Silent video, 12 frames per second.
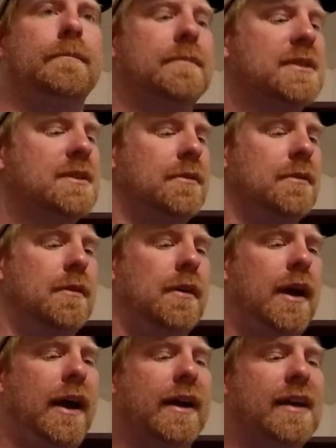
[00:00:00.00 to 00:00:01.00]
So
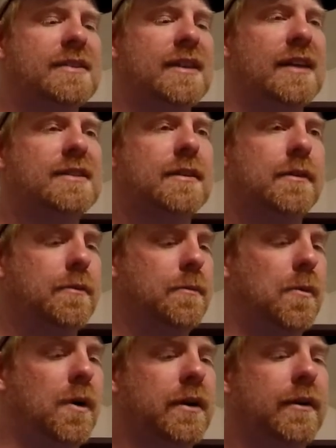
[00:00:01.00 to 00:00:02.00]
I guess that's
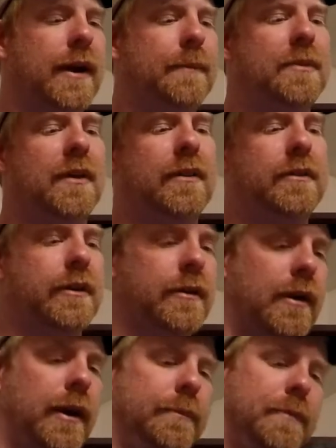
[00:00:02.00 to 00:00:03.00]
one gripe. The other
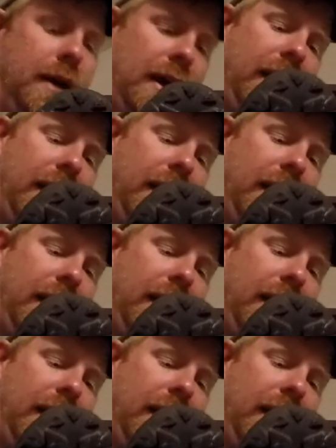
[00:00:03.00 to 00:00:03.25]
gripe I